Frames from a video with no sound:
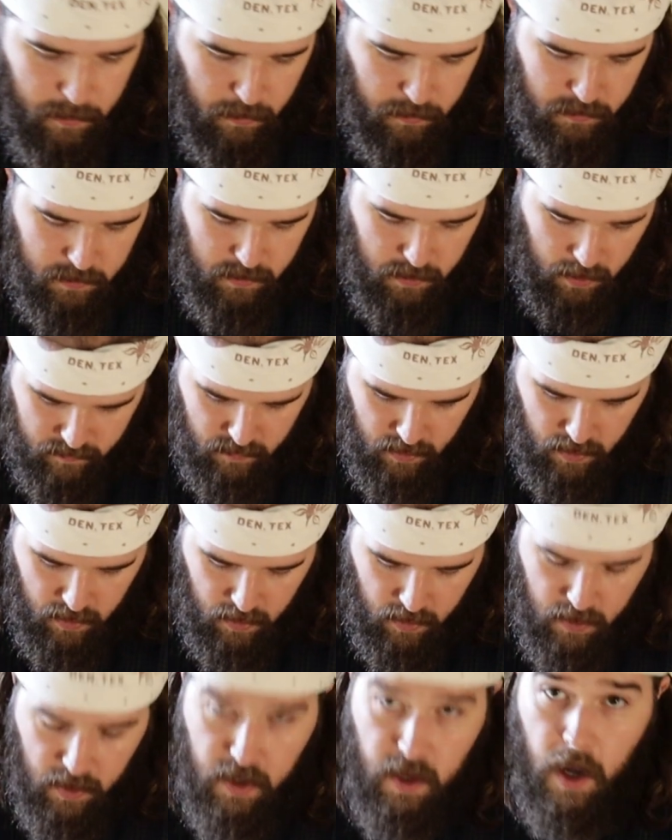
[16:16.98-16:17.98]
most
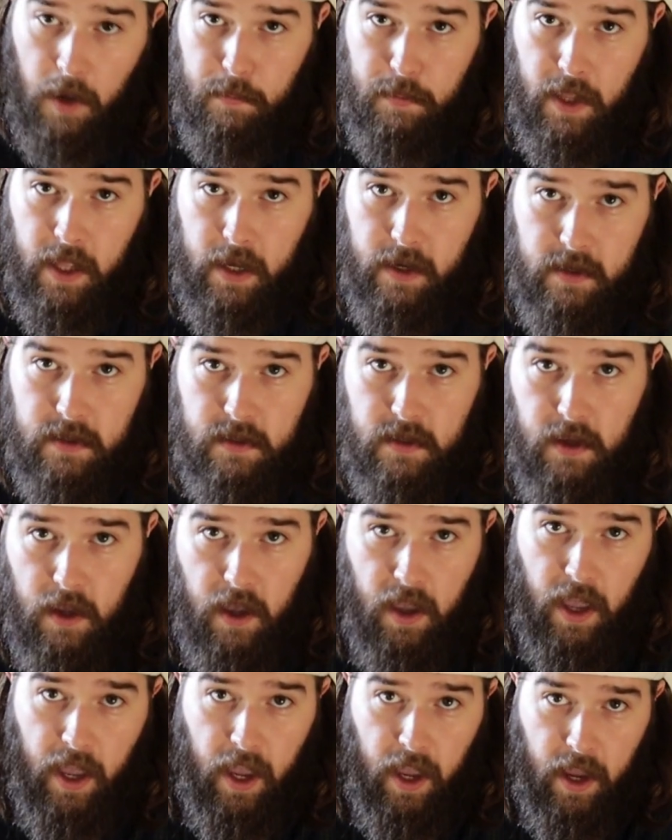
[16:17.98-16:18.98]
complex
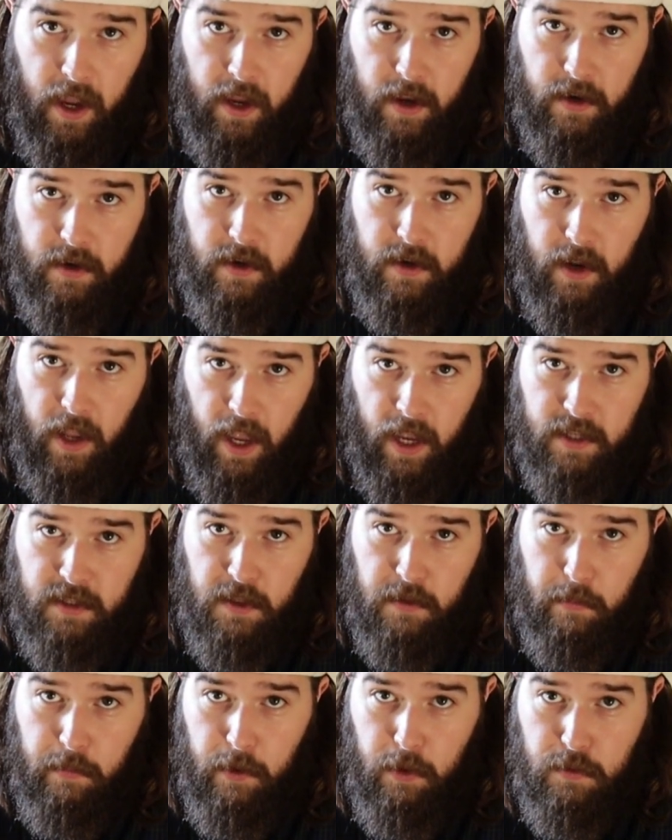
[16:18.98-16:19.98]
and has
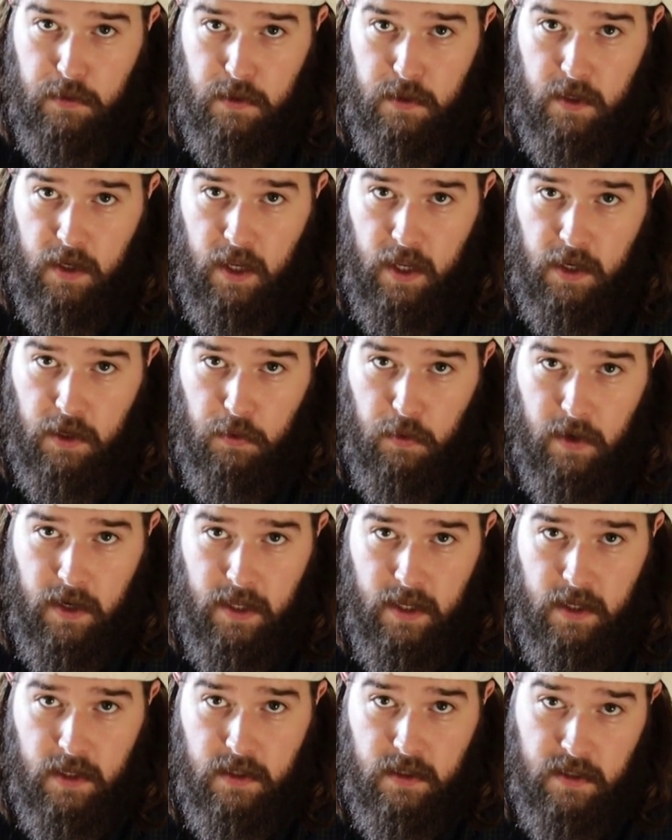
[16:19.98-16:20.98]
the most
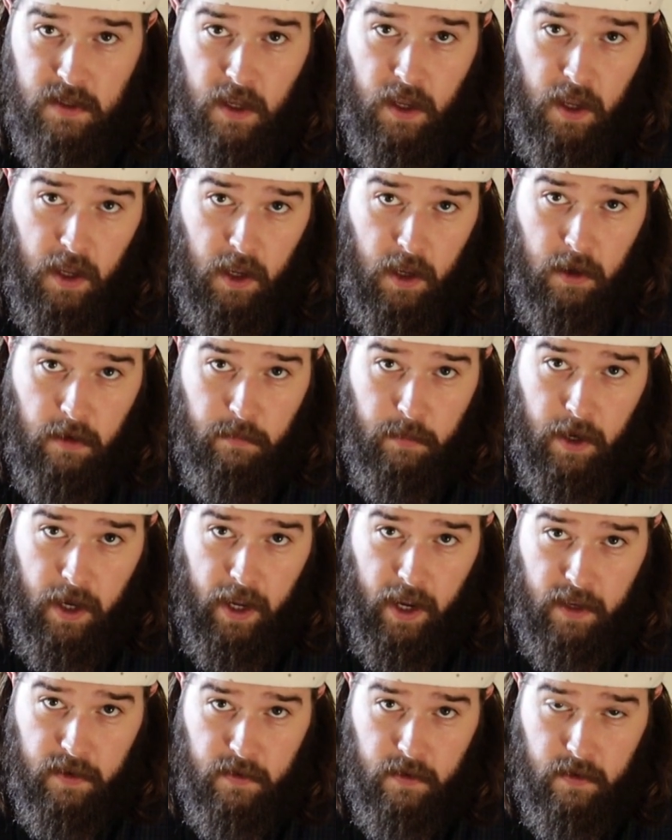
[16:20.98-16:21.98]
ingredients,
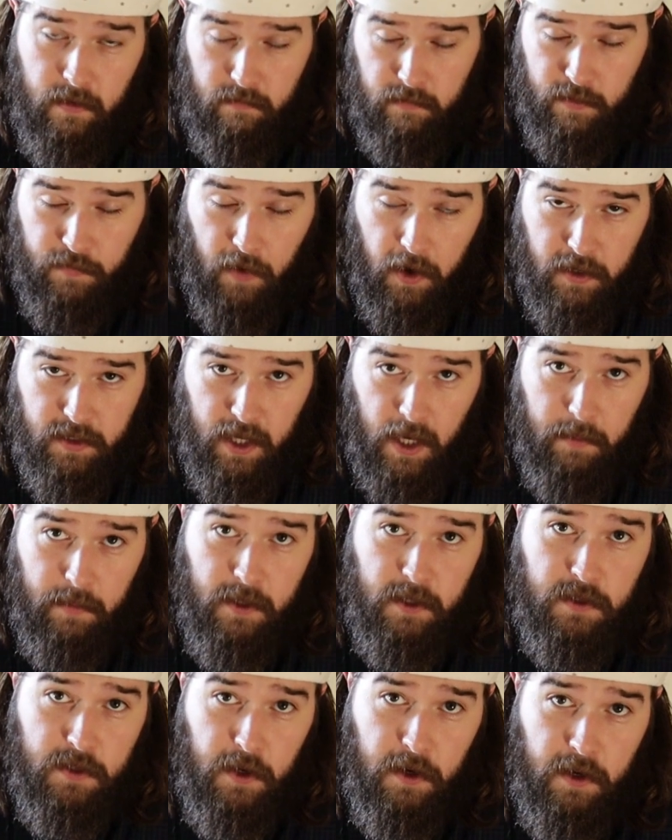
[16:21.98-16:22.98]
but as far as I'm
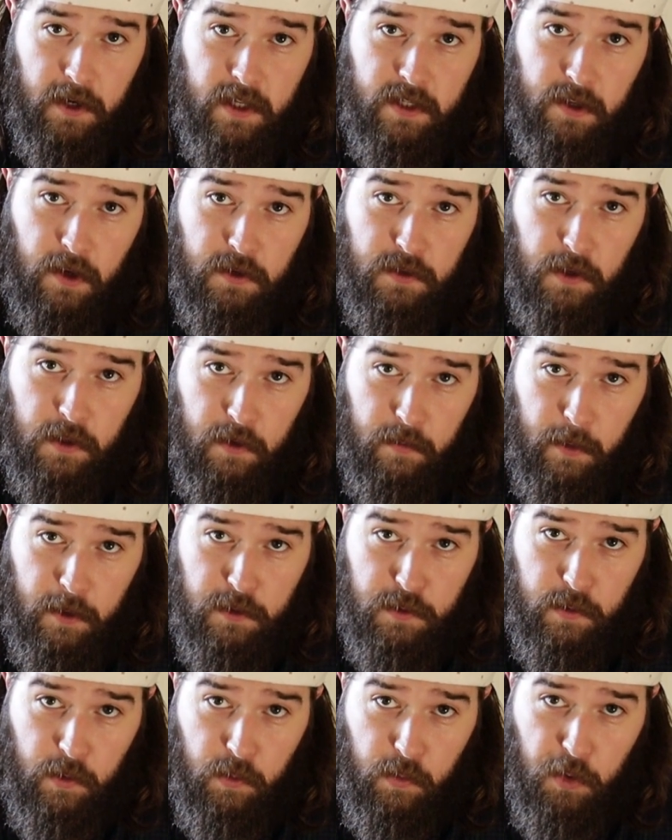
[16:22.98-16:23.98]
concerned, it's also the
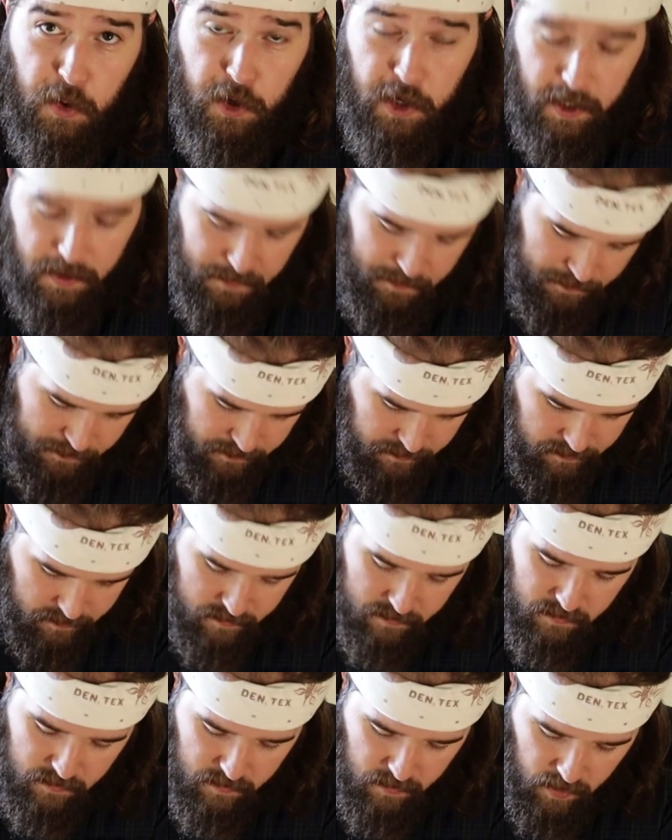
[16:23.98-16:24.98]
most rewarding.
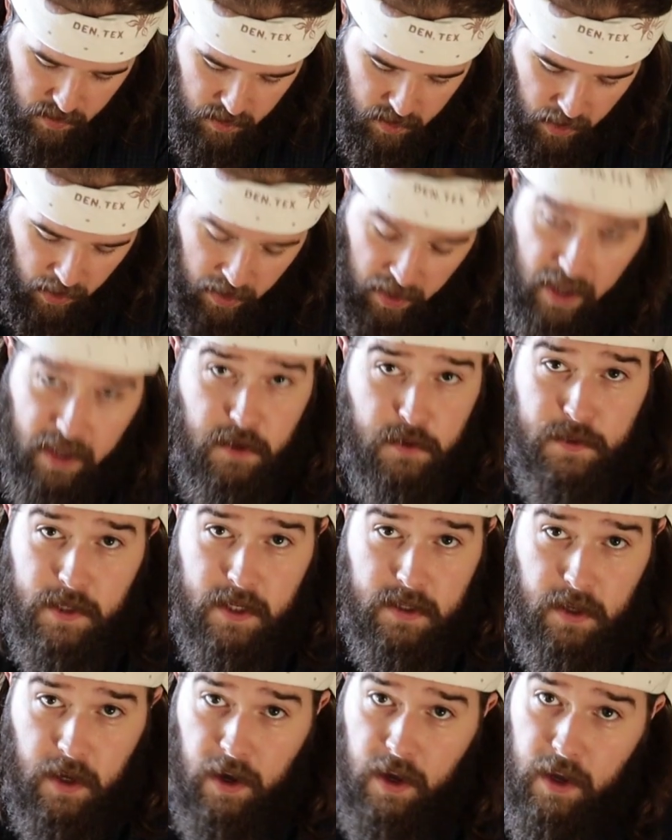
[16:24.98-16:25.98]
I use
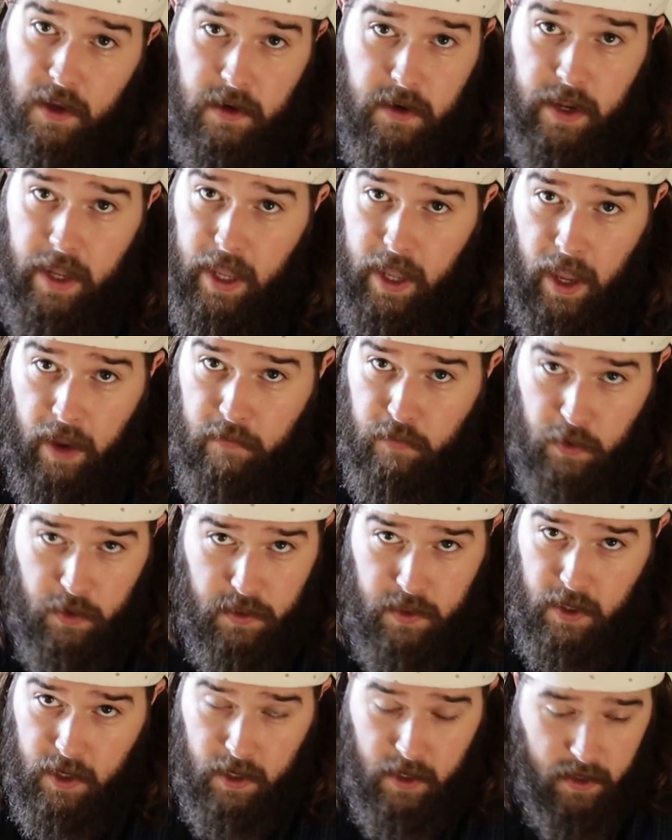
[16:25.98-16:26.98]
this on
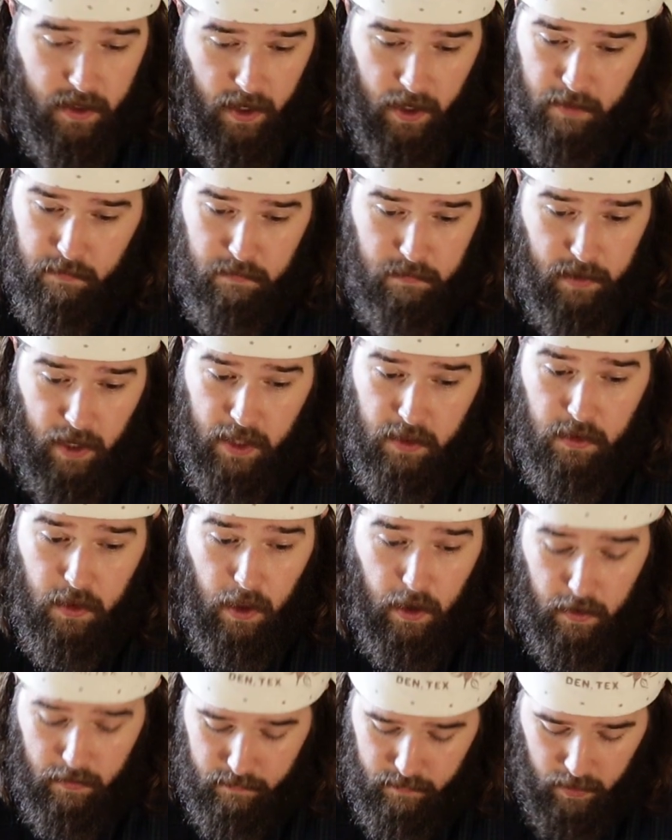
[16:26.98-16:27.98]
everything. I
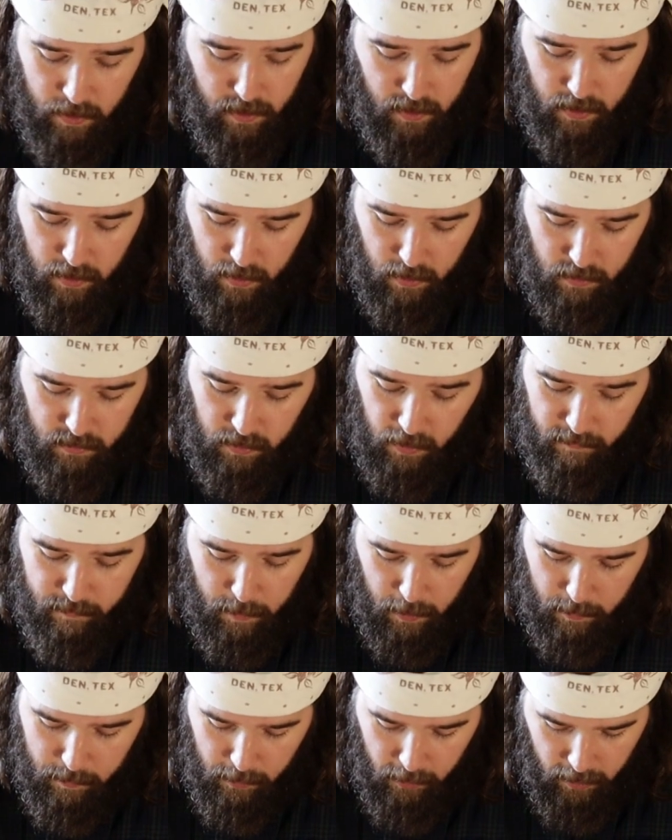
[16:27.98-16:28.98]
love
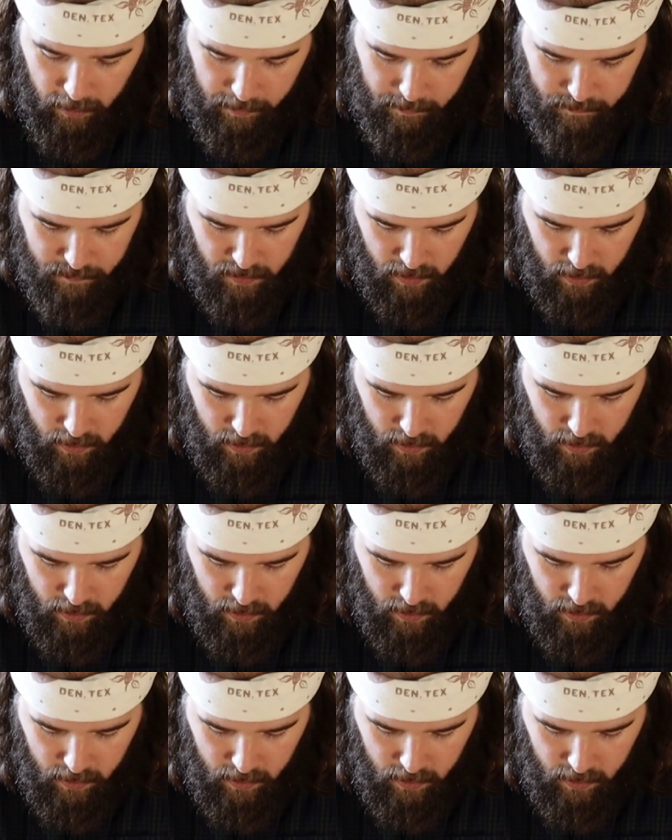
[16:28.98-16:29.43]
Berbere.